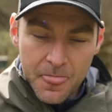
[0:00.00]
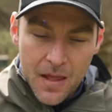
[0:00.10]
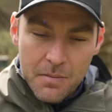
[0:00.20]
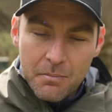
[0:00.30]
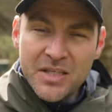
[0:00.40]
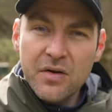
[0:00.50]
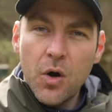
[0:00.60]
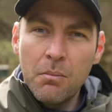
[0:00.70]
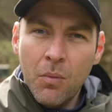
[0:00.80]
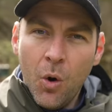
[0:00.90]
It means I've
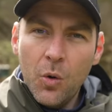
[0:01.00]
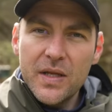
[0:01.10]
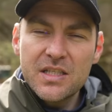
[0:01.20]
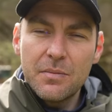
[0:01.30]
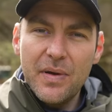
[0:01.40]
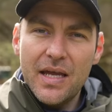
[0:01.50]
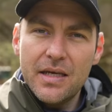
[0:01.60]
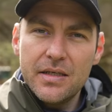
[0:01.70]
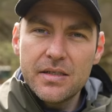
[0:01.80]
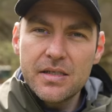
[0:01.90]
got more winter
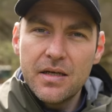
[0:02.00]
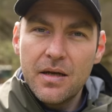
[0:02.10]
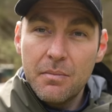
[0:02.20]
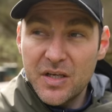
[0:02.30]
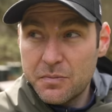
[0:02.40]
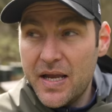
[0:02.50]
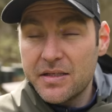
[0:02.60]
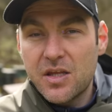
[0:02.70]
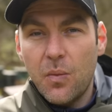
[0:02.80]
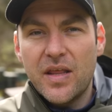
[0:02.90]
bees, which
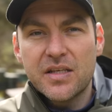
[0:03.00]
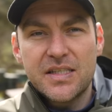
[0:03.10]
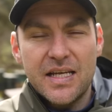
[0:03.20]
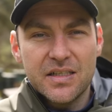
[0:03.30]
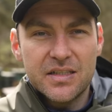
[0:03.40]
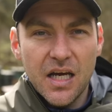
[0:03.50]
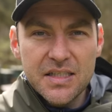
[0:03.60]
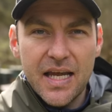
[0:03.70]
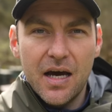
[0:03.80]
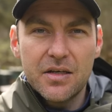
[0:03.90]
means that when the season
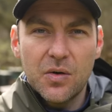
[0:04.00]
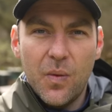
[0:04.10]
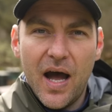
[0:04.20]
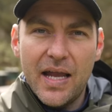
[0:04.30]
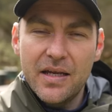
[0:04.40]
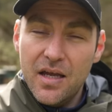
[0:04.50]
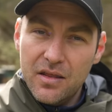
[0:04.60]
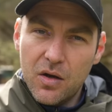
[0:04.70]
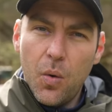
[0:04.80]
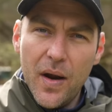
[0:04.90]
does get underway,
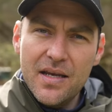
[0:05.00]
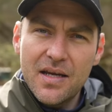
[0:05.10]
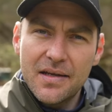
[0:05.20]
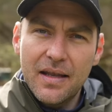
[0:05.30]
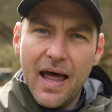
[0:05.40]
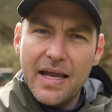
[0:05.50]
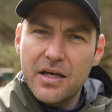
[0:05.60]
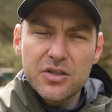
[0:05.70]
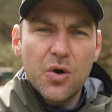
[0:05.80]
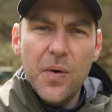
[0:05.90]
the queen can lay
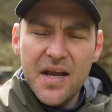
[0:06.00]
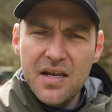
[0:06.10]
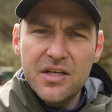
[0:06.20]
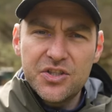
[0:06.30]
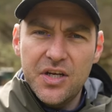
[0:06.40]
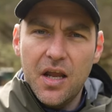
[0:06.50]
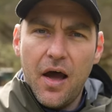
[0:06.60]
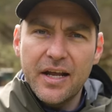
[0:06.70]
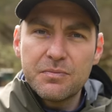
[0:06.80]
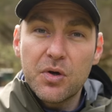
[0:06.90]
as quickly as she
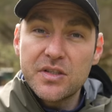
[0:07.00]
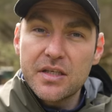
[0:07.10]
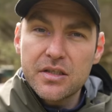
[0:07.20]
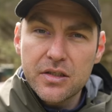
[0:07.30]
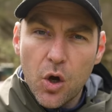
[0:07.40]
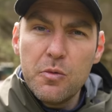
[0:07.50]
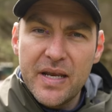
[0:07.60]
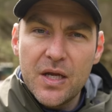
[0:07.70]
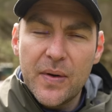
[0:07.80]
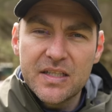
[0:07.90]
likes because there's so
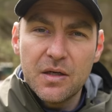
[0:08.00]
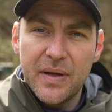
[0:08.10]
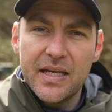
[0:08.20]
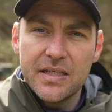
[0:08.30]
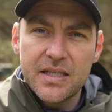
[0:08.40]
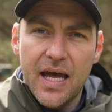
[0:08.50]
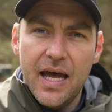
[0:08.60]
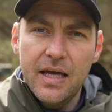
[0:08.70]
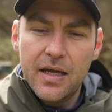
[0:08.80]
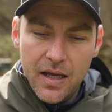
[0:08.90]
many winter bees
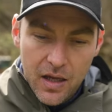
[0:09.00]
there,